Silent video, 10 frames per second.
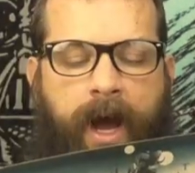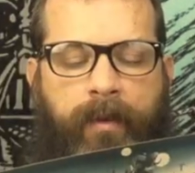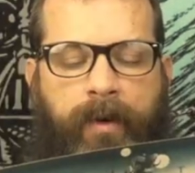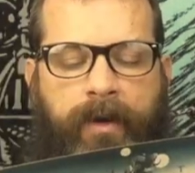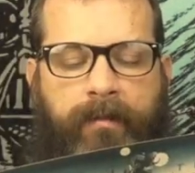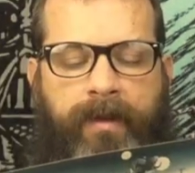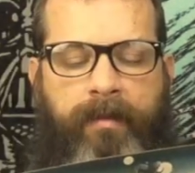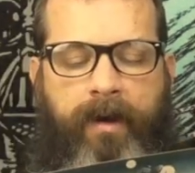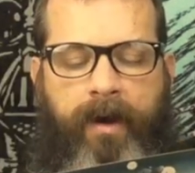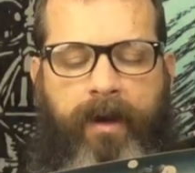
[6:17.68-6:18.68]
I welcome
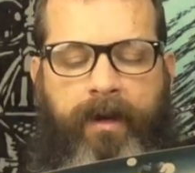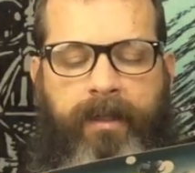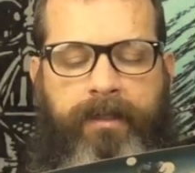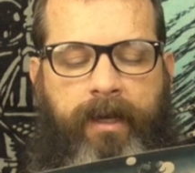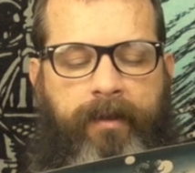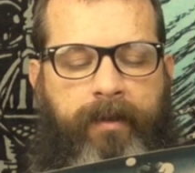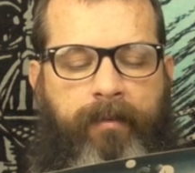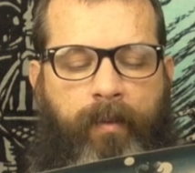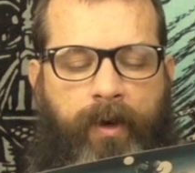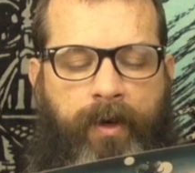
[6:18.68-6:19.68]
them on and tell
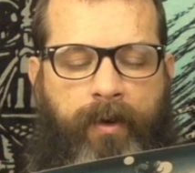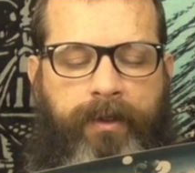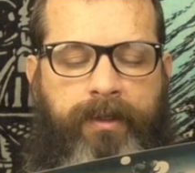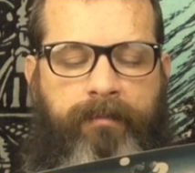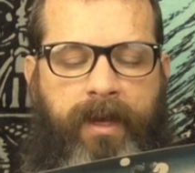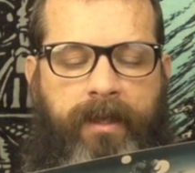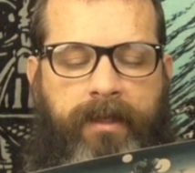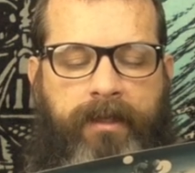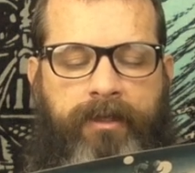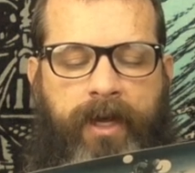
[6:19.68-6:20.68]
them we're going to
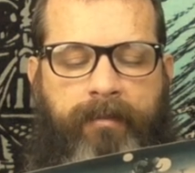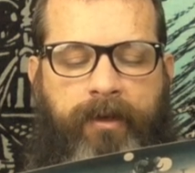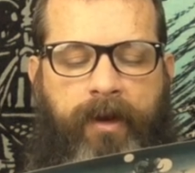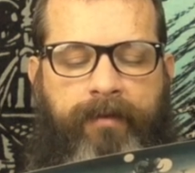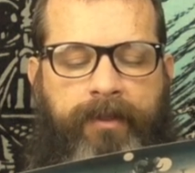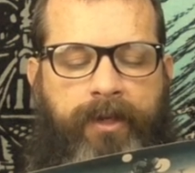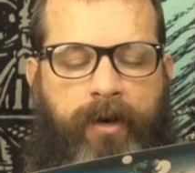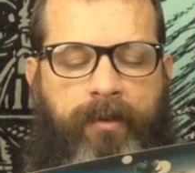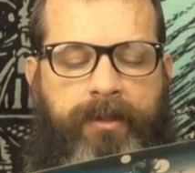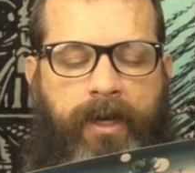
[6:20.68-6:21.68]
make this chapter of the
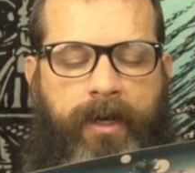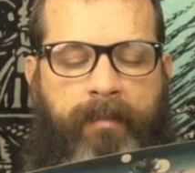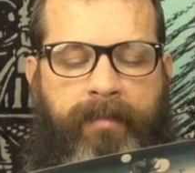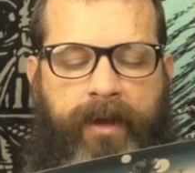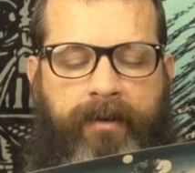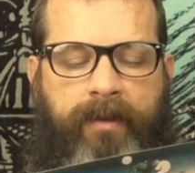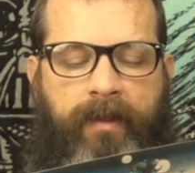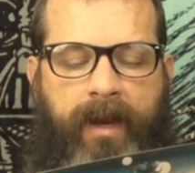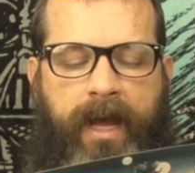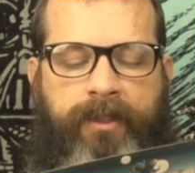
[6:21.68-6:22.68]
Star Wars saga better
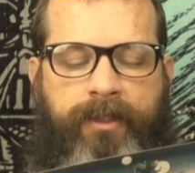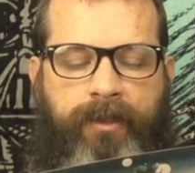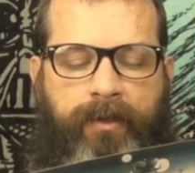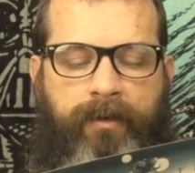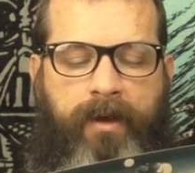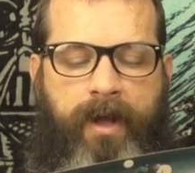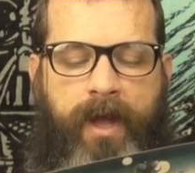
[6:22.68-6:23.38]
than the last two.